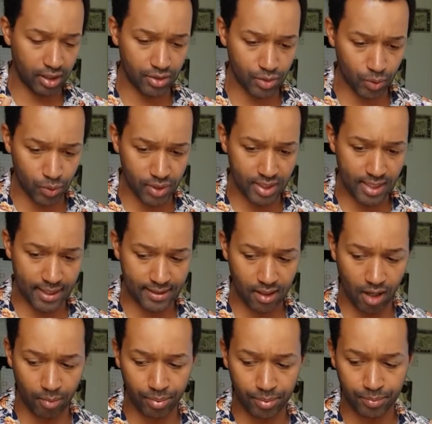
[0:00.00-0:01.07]
is all set
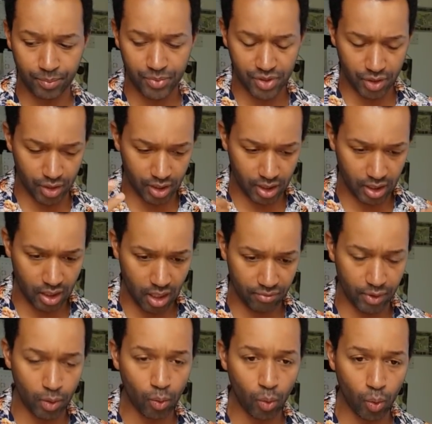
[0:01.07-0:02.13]
up so you can have
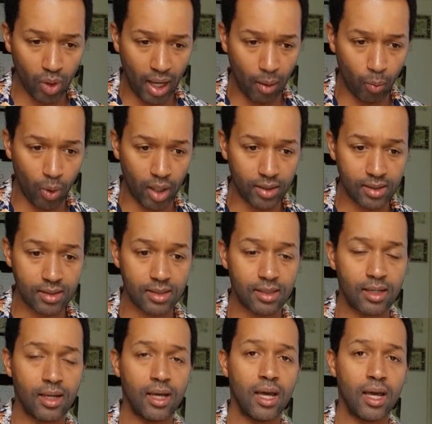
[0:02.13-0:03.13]
it all at once.